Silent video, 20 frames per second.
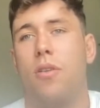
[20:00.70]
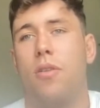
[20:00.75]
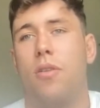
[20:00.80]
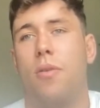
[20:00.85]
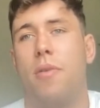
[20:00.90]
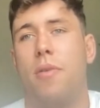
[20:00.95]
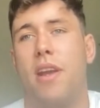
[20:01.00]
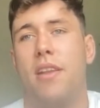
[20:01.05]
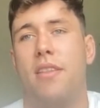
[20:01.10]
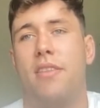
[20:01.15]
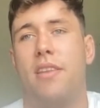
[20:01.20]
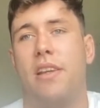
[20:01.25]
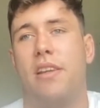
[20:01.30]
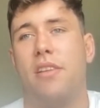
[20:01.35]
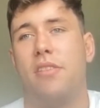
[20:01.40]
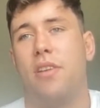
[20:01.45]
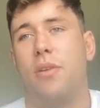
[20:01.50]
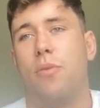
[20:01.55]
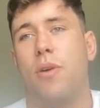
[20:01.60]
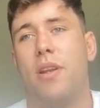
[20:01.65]
the main thing
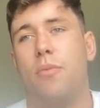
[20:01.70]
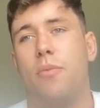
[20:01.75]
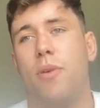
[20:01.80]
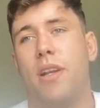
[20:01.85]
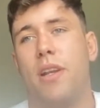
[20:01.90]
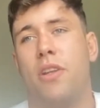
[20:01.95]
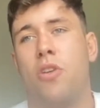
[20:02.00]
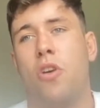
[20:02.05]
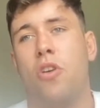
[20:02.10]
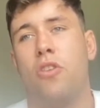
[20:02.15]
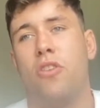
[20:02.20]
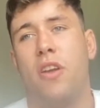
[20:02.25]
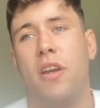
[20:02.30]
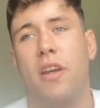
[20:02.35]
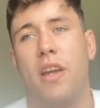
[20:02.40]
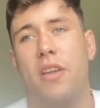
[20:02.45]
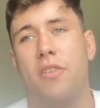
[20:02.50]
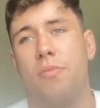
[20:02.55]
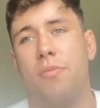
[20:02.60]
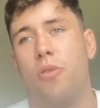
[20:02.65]
is like when
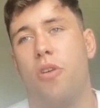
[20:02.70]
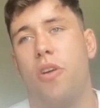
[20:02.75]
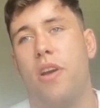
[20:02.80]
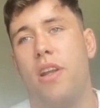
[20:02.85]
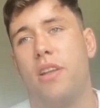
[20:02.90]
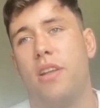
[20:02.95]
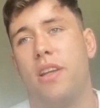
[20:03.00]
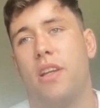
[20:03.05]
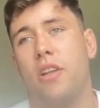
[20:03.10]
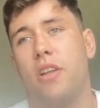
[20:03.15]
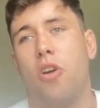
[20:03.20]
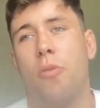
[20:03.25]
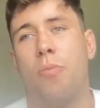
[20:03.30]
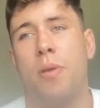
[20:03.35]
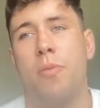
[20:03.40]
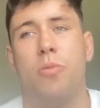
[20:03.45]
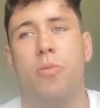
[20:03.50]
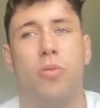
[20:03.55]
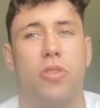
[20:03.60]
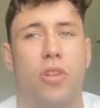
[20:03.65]
contact gets brought in, like a lot of
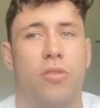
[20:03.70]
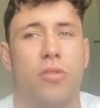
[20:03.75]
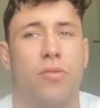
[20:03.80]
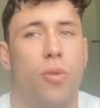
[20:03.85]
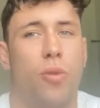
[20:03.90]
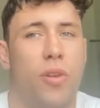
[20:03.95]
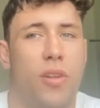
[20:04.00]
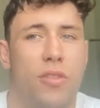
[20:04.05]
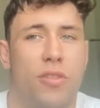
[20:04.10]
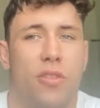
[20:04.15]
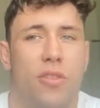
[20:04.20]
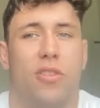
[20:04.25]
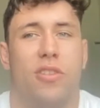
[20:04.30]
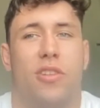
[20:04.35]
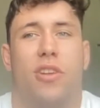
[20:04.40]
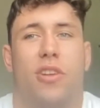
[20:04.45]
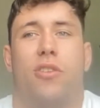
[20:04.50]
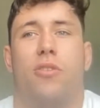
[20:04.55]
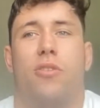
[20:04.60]
people just focus on,